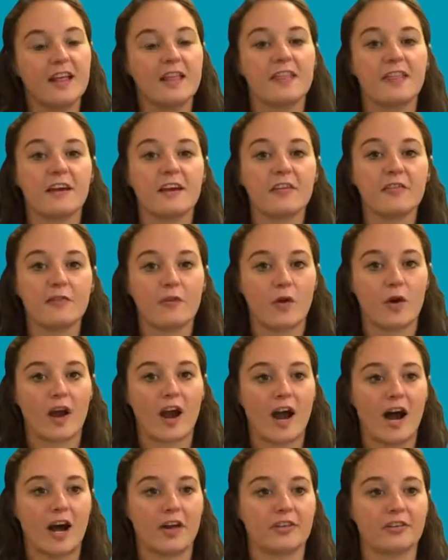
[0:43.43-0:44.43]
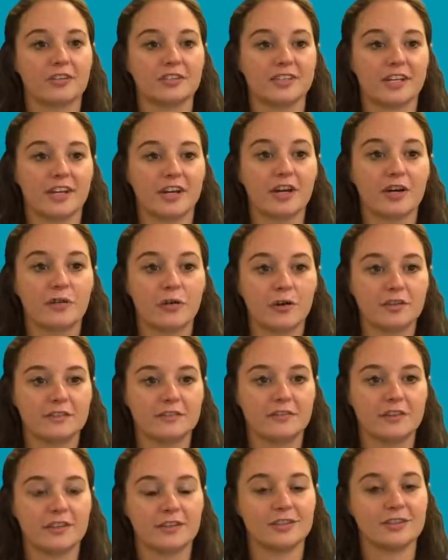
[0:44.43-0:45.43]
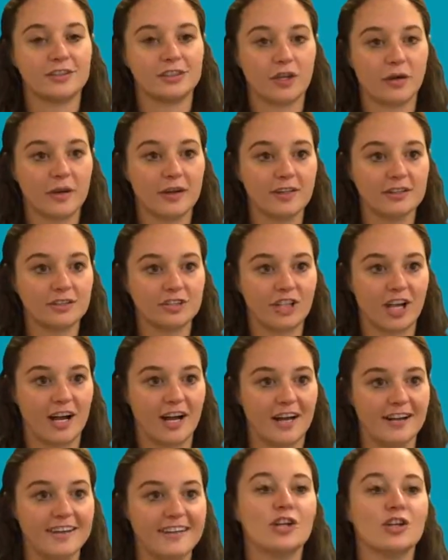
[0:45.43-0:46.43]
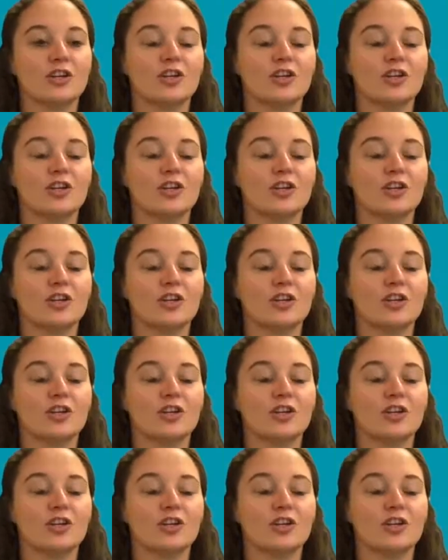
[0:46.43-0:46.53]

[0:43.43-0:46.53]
Therefore, authors Eric Rosenfeld and Sohail Shah